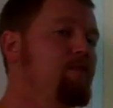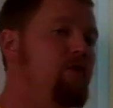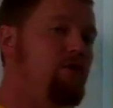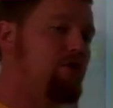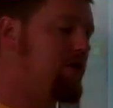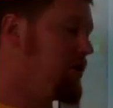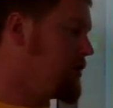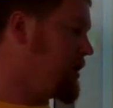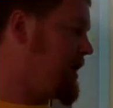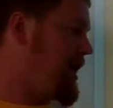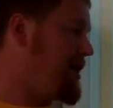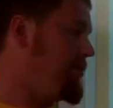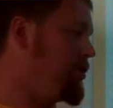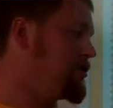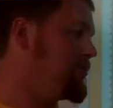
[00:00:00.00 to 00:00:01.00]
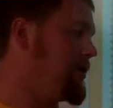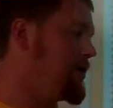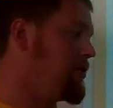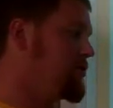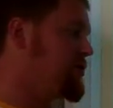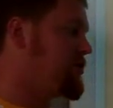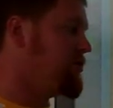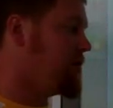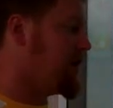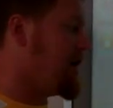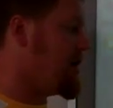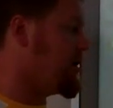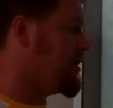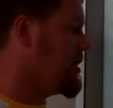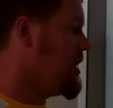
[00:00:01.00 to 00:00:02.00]
You clearly can't multiply those two
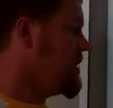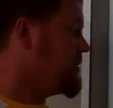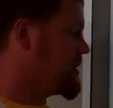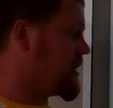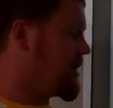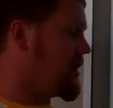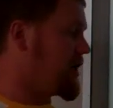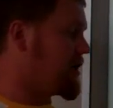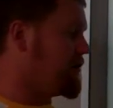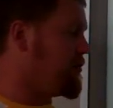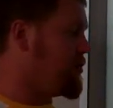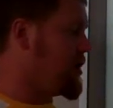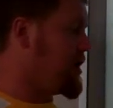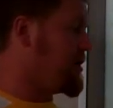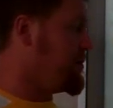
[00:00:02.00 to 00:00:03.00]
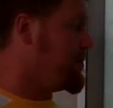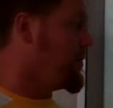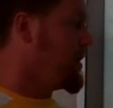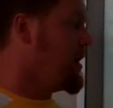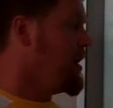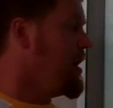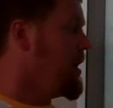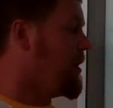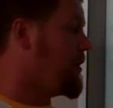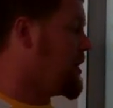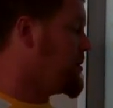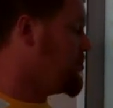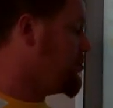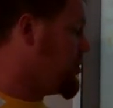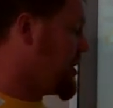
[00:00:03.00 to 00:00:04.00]
together to get negative 1.
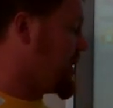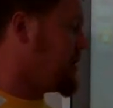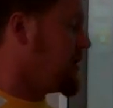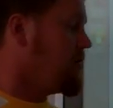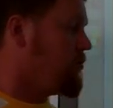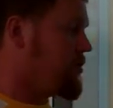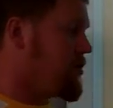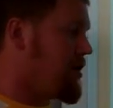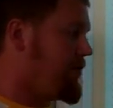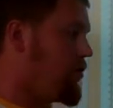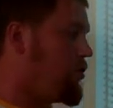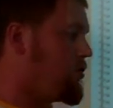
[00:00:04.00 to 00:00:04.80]
Alright, but when you have a